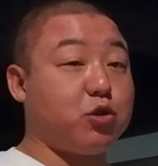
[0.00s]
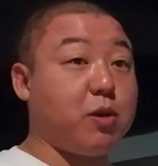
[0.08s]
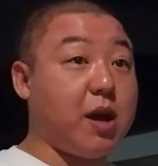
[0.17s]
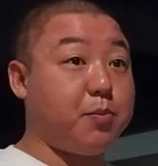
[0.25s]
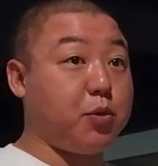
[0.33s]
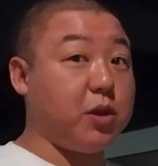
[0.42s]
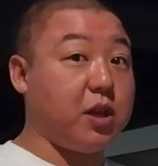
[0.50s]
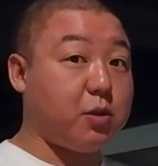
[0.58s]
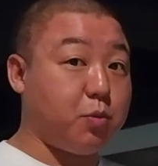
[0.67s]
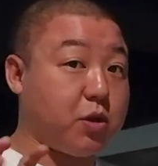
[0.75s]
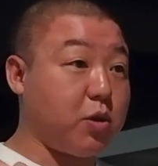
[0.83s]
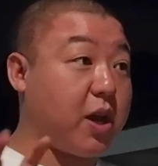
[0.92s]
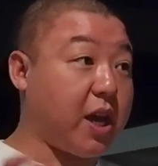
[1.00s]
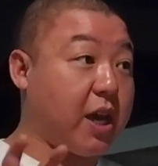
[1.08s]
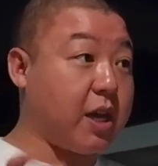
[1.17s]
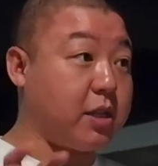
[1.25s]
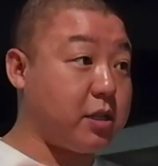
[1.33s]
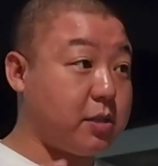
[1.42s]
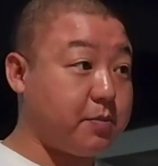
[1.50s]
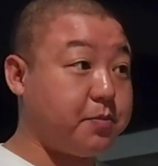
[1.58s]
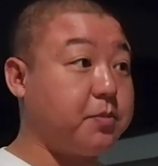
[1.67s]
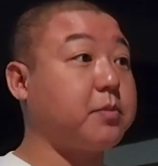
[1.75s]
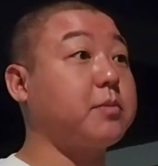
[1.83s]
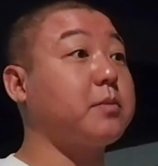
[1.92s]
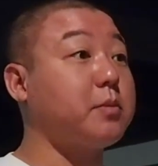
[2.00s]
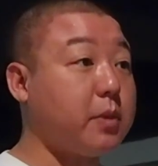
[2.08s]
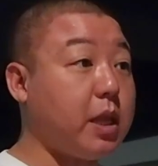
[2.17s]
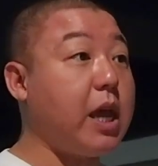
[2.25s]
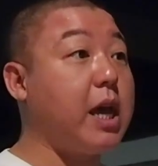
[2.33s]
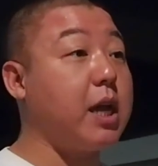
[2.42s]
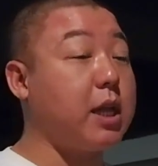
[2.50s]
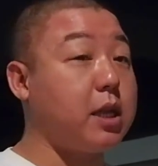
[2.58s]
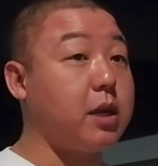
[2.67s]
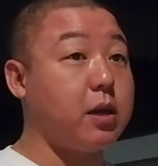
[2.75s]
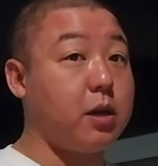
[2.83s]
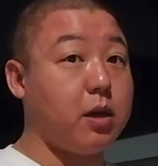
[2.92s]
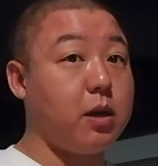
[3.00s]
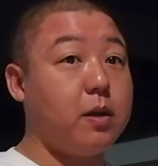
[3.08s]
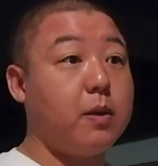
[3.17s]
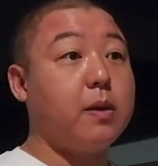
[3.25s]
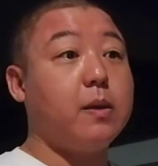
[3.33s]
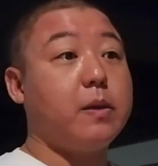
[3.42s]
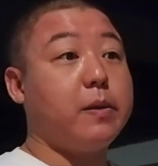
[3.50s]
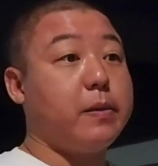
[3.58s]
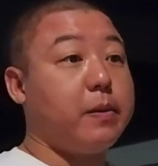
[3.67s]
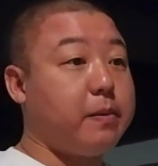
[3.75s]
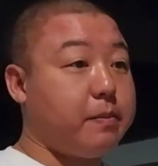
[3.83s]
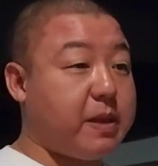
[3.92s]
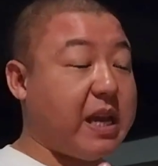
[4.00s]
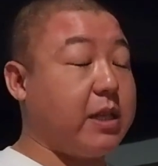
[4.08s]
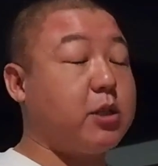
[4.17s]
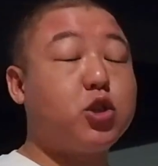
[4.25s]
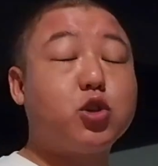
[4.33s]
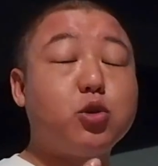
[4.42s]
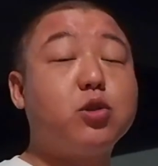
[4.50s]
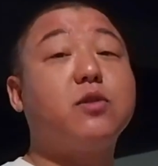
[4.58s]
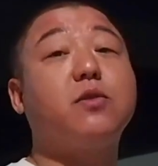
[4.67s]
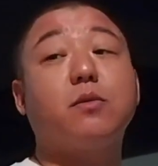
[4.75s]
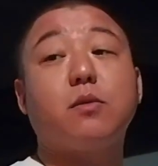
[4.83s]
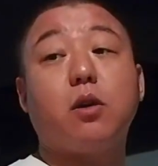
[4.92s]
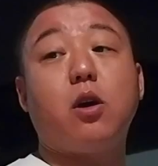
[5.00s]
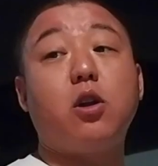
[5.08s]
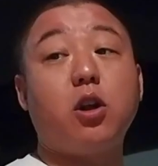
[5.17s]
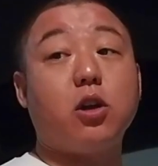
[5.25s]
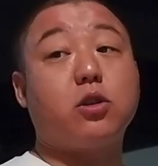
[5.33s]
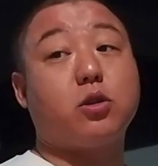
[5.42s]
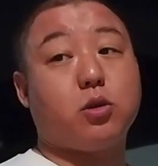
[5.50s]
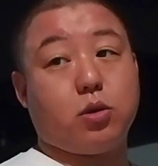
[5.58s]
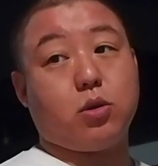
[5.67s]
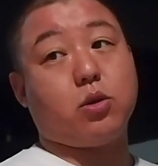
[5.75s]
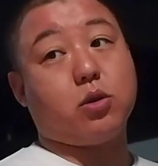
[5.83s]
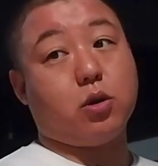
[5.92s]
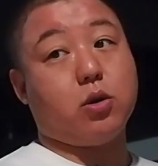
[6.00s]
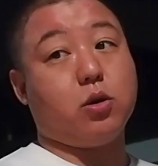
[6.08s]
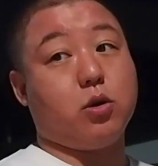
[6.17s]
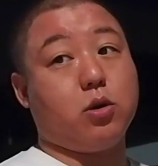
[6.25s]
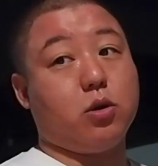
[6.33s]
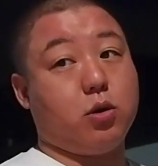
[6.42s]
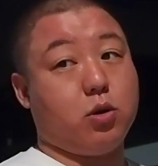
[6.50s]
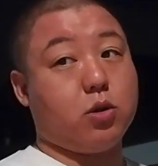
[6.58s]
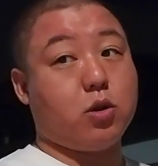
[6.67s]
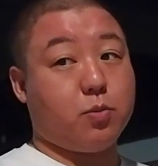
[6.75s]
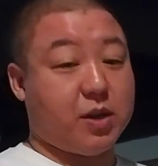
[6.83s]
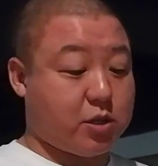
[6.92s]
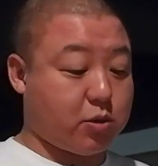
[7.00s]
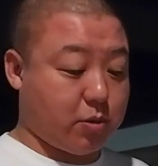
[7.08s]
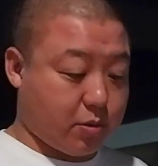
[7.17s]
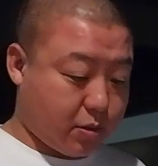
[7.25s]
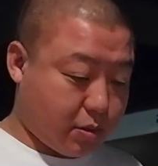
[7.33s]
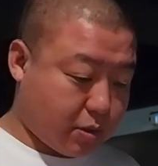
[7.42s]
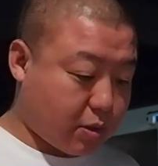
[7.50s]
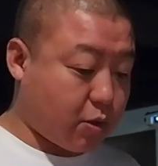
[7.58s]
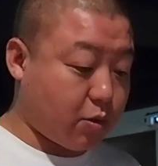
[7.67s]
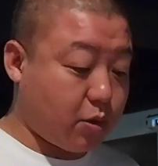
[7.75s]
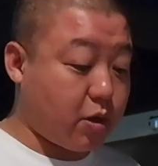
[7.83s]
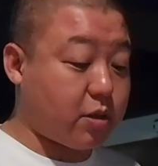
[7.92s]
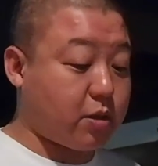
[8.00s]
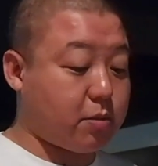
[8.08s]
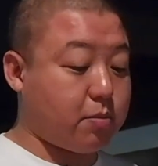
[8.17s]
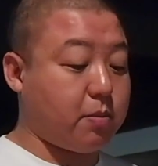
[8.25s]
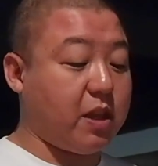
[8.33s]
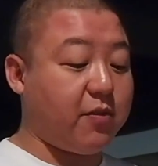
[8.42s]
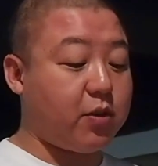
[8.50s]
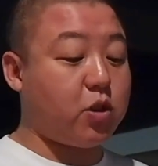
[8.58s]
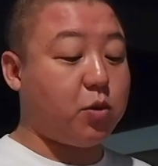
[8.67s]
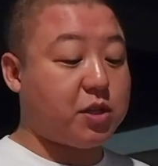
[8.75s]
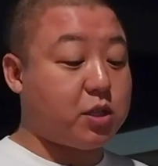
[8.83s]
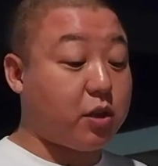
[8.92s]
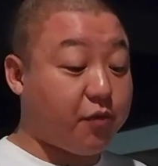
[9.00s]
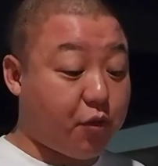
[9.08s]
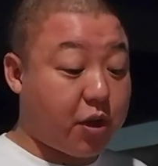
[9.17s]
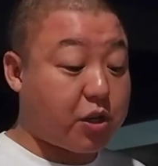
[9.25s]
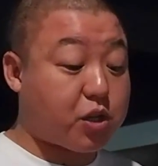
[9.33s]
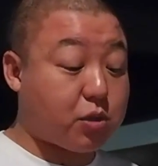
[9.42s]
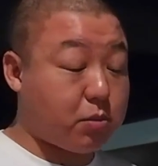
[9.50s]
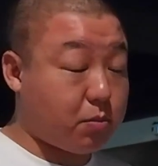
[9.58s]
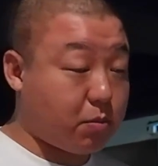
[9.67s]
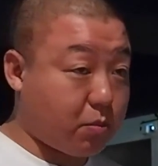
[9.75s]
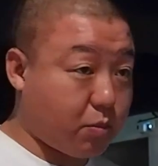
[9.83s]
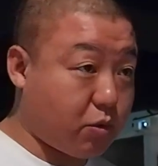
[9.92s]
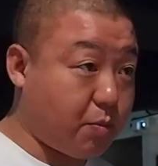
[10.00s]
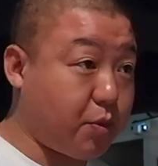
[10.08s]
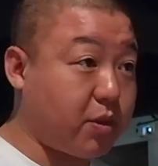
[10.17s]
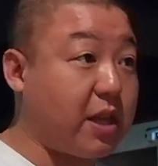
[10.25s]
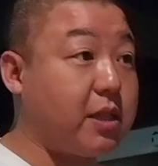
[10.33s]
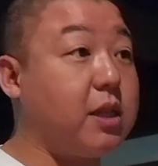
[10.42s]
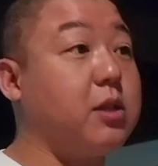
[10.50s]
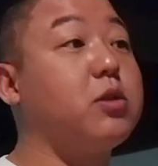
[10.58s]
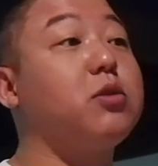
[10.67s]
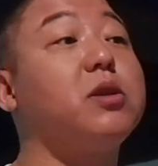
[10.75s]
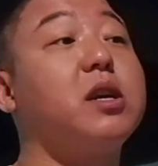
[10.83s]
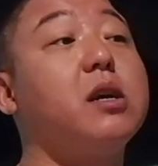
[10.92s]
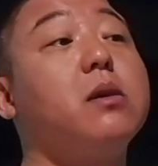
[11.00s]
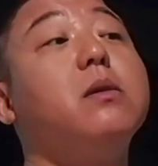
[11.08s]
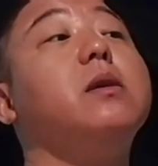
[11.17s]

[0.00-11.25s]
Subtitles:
wrap, you eat with your hands, and it suits a lot the restaurant. So even though it's not French, to put that into here,